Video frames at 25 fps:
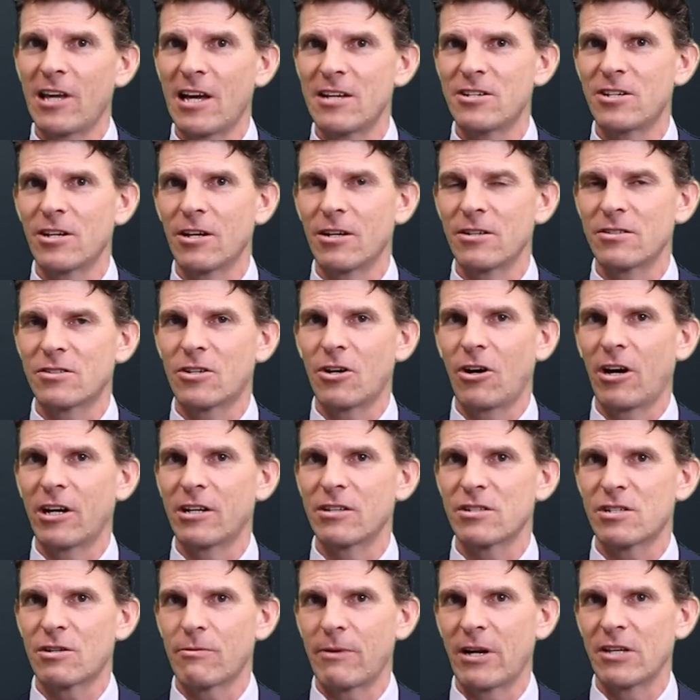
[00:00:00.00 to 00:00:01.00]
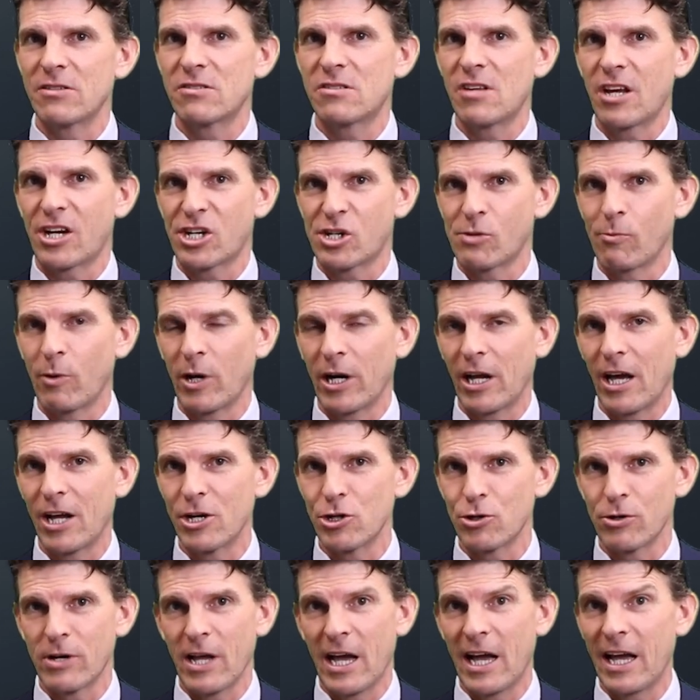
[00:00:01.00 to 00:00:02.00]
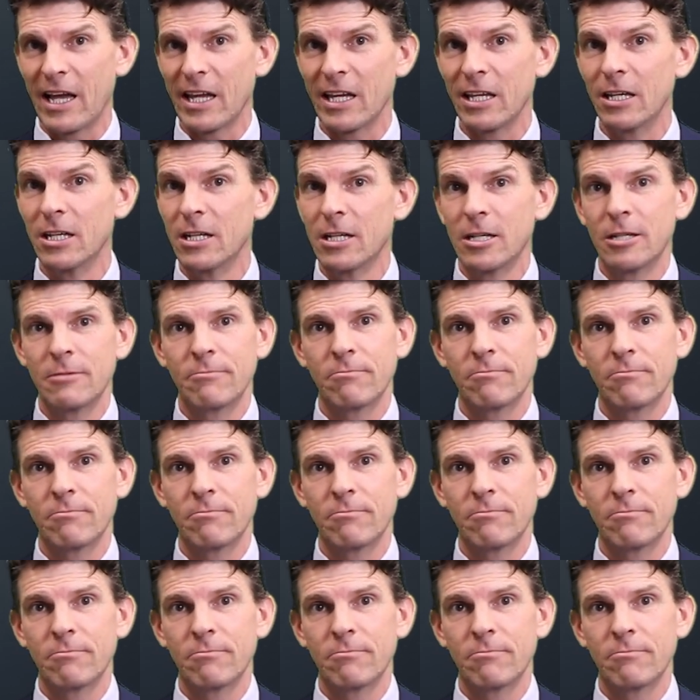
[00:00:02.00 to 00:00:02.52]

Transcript: ATO's guidance around Section 100A,